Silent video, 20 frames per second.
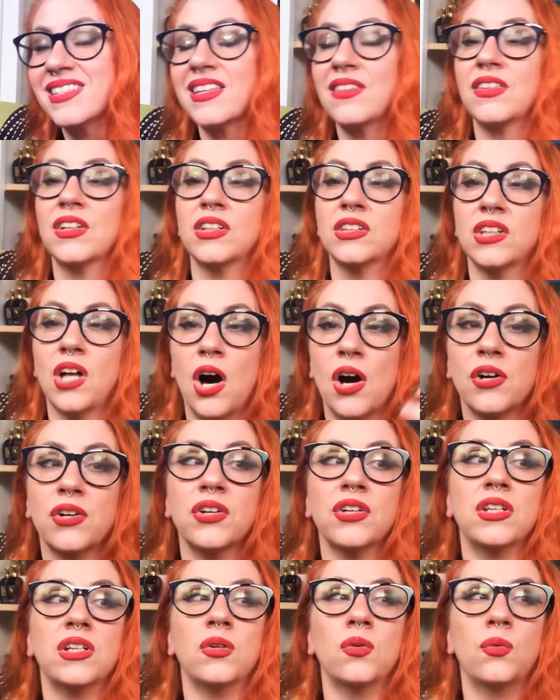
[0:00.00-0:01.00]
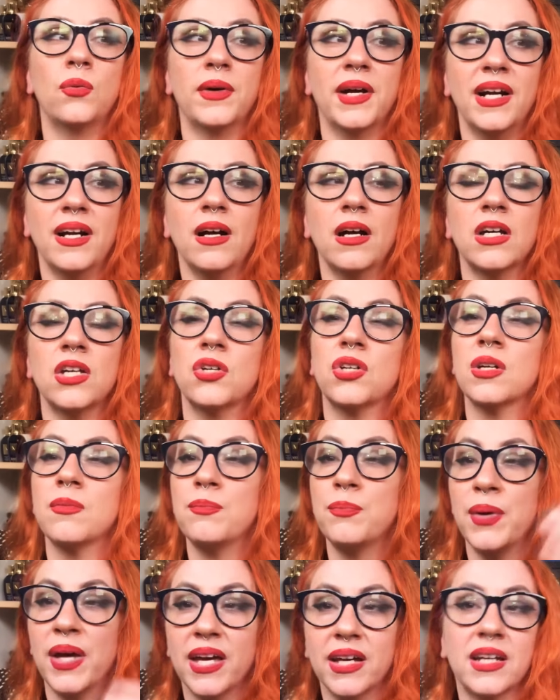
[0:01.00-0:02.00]
And the longer you wear it, you can
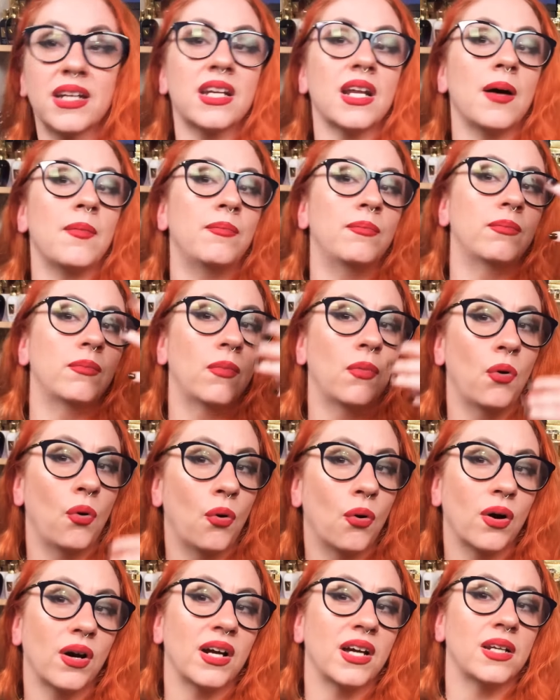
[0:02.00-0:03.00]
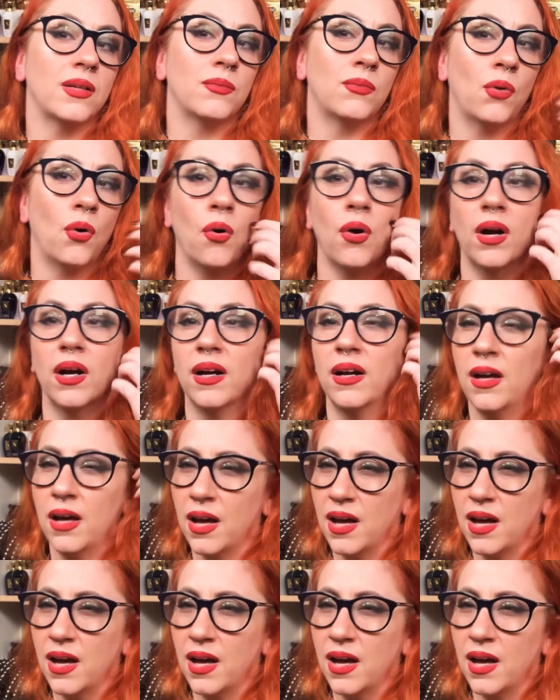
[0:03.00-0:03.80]
pick it up more and more.